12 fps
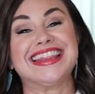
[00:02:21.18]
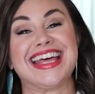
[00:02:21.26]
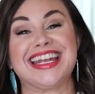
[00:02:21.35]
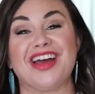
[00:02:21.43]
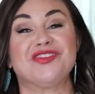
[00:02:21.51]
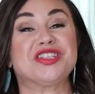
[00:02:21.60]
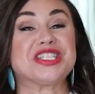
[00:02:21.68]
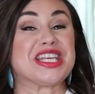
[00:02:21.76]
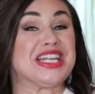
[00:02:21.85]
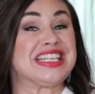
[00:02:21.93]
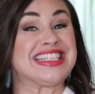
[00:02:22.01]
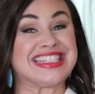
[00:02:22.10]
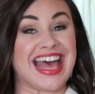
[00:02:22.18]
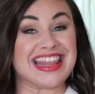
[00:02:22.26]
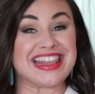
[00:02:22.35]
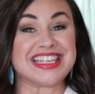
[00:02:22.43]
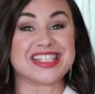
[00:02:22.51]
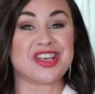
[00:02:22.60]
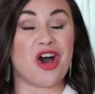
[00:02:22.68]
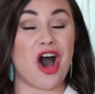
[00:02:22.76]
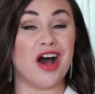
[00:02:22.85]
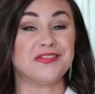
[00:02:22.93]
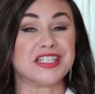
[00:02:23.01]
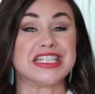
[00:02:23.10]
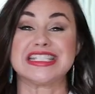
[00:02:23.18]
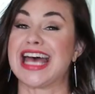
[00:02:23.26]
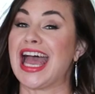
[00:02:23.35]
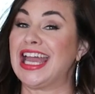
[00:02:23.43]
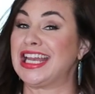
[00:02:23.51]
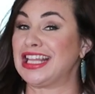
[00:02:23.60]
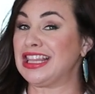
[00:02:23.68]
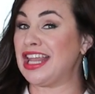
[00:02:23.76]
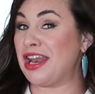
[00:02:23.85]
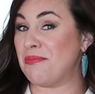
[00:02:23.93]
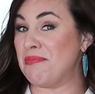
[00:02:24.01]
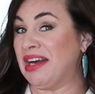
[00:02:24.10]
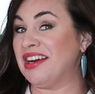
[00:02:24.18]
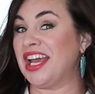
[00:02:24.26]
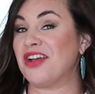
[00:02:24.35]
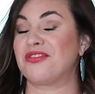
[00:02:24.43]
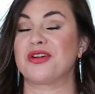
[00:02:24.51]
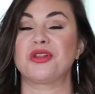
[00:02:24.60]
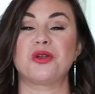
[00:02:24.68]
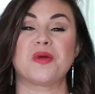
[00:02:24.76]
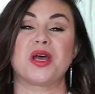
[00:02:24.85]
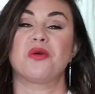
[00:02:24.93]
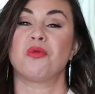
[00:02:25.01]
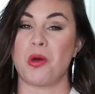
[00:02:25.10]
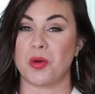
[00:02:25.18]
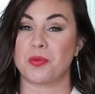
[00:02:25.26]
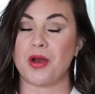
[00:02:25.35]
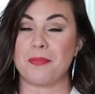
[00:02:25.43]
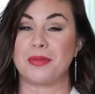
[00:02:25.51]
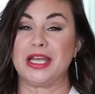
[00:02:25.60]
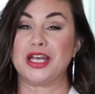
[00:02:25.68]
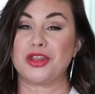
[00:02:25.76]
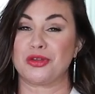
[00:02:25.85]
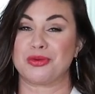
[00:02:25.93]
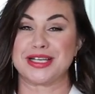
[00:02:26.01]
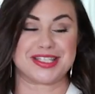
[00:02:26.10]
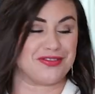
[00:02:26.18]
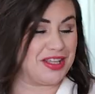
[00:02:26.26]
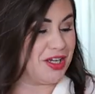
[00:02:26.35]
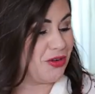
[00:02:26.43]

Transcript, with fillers: And then I'm just gonna set this off to the side, let it marinate for a little bit while we're prepping the rest of the